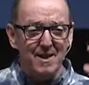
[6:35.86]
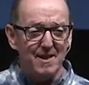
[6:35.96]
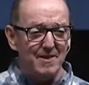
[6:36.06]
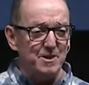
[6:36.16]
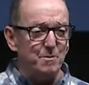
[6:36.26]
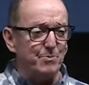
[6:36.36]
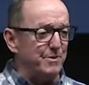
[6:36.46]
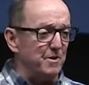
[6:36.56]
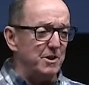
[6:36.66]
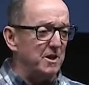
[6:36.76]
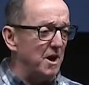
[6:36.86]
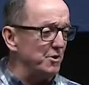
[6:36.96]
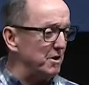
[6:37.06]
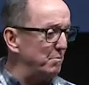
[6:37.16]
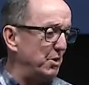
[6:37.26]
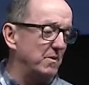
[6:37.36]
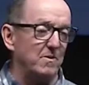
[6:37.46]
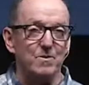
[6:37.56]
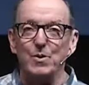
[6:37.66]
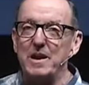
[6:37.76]
then you get on your
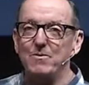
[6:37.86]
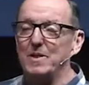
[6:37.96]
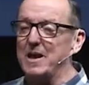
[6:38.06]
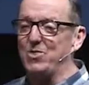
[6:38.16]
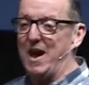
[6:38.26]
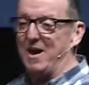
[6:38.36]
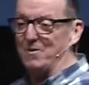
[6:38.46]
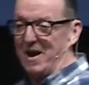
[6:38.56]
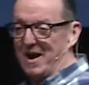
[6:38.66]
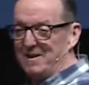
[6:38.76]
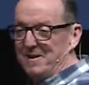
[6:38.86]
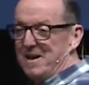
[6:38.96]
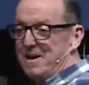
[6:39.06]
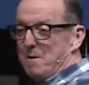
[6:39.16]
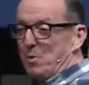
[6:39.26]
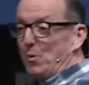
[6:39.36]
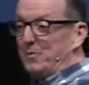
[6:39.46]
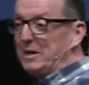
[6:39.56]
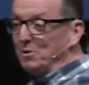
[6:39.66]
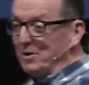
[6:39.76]
computer or whatever like that, right? But when
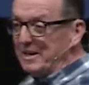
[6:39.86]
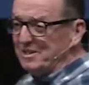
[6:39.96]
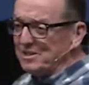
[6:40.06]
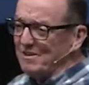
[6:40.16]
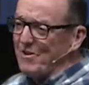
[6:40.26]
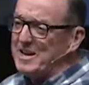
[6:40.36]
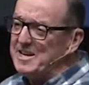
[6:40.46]
we look at just the very